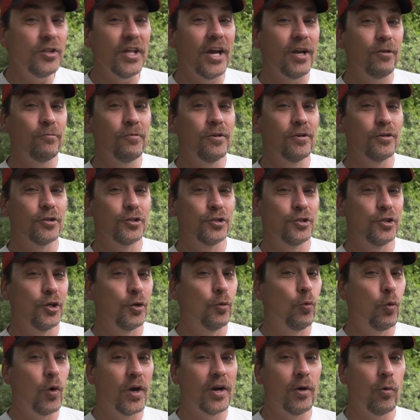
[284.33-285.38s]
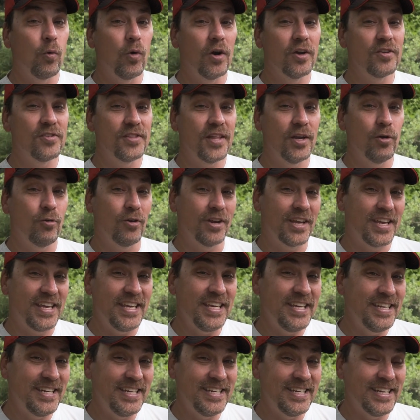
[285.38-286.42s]
not real sure what it was they were
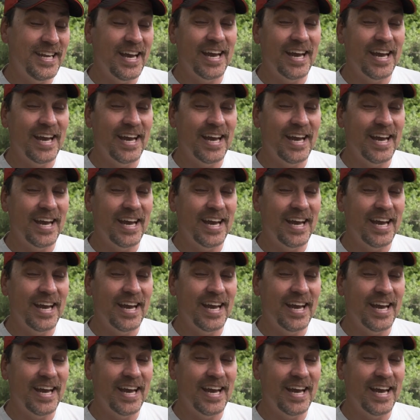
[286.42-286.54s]
keyed in